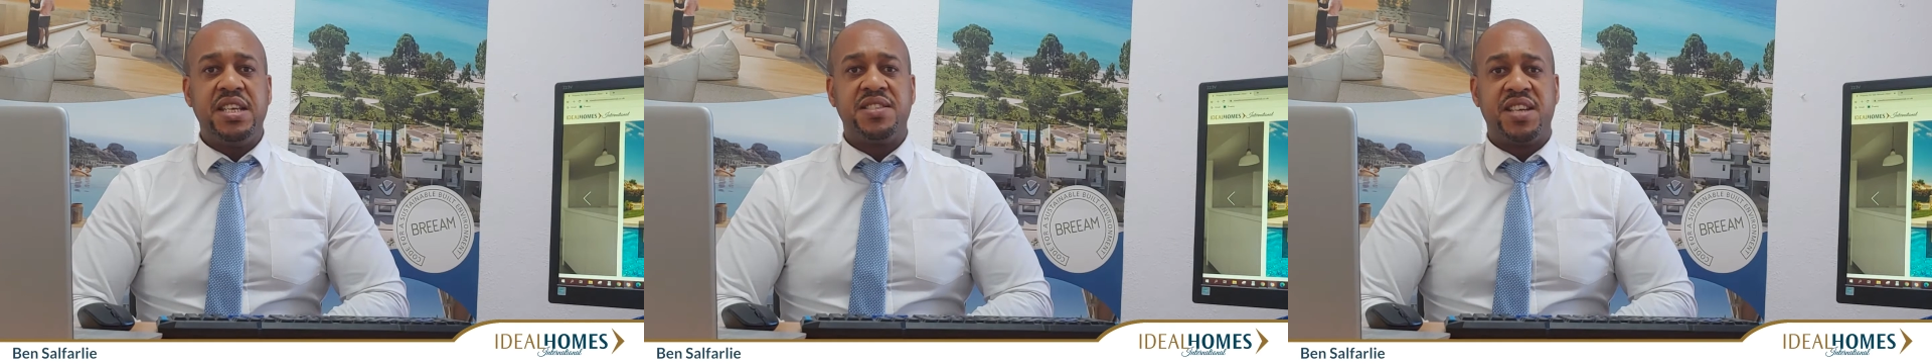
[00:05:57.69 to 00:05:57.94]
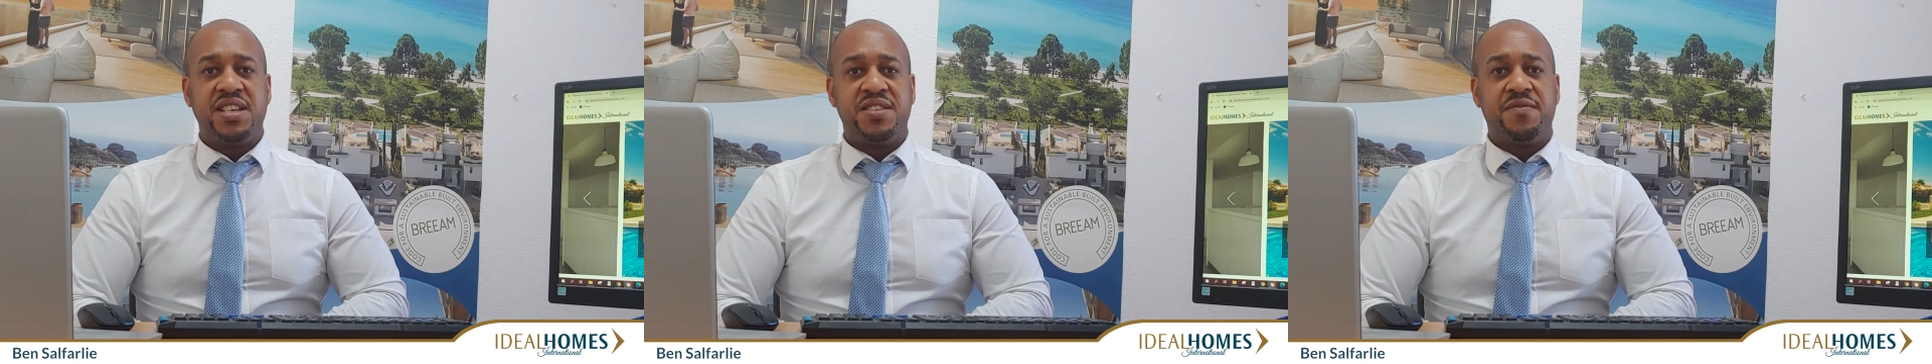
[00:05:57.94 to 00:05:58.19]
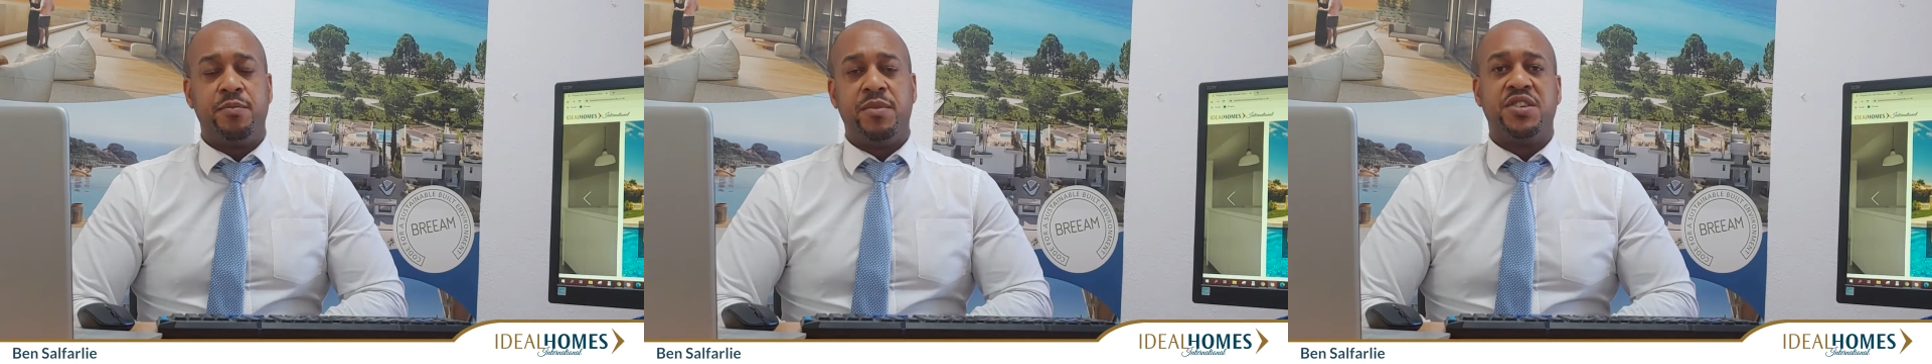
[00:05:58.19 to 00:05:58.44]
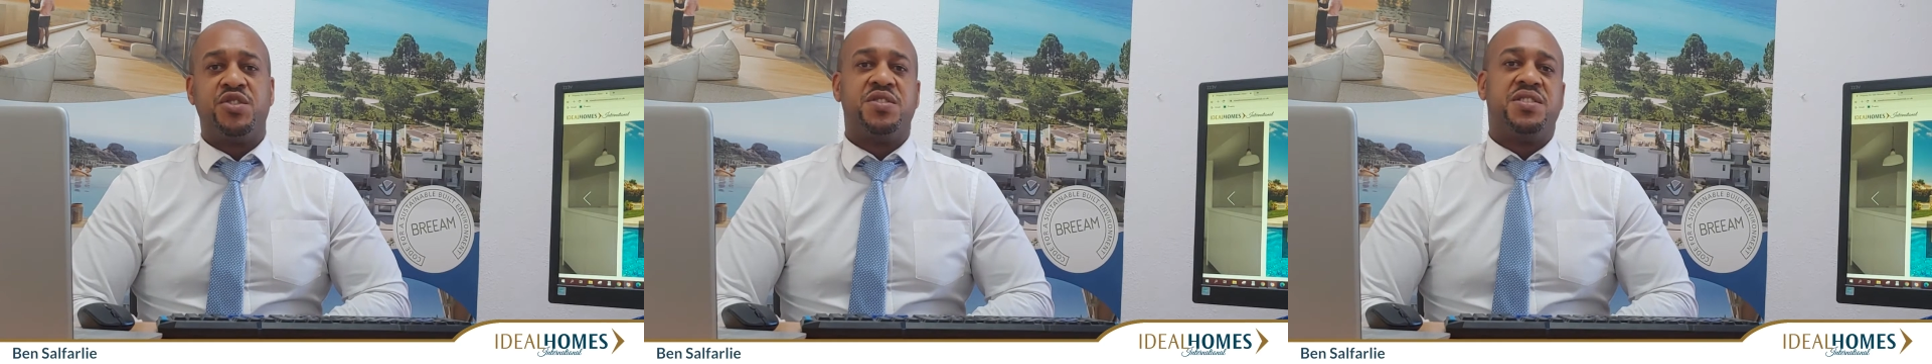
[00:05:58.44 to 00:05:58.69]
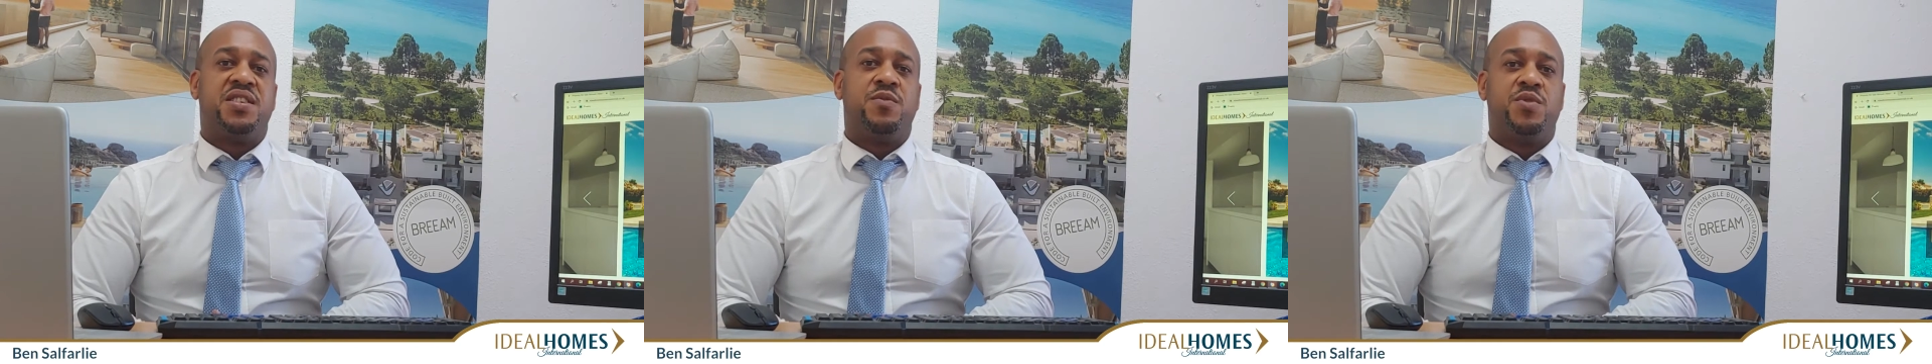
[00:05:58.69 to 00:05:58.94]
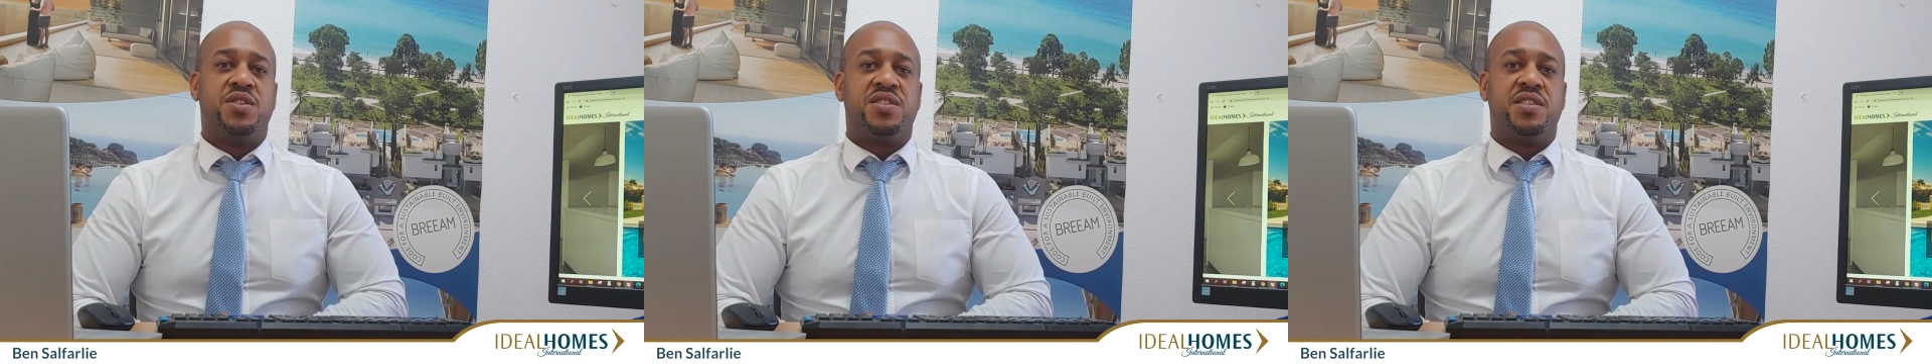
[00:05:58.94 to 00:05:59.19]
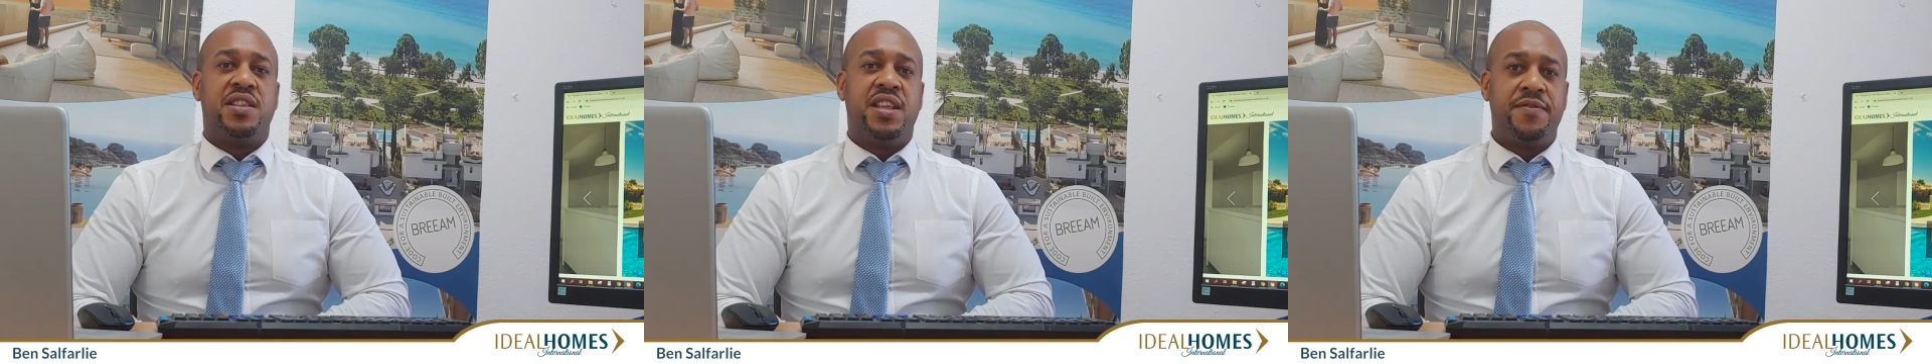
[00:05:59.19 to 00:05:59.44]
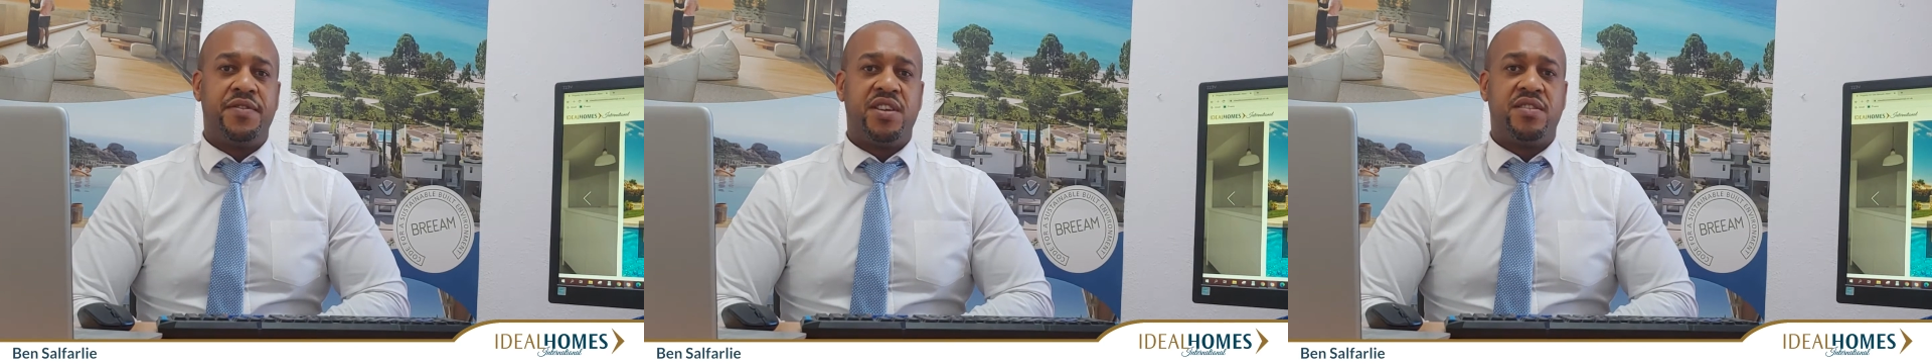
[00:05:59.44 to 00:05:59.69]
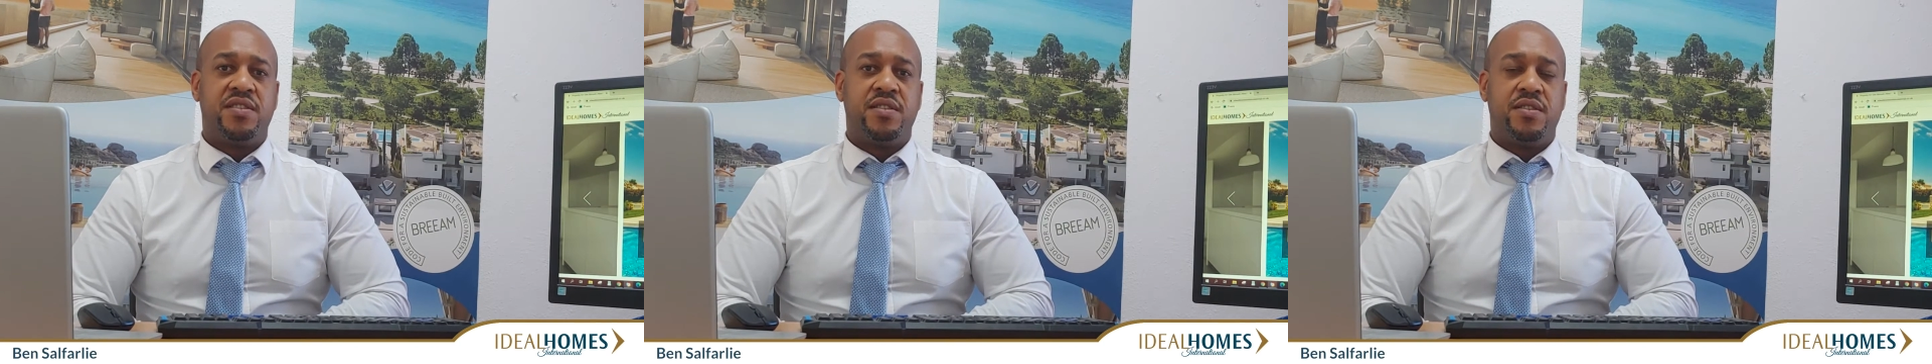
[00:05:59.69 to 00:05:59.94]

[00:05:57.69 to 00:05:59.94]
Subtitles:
state of emergency was lifted,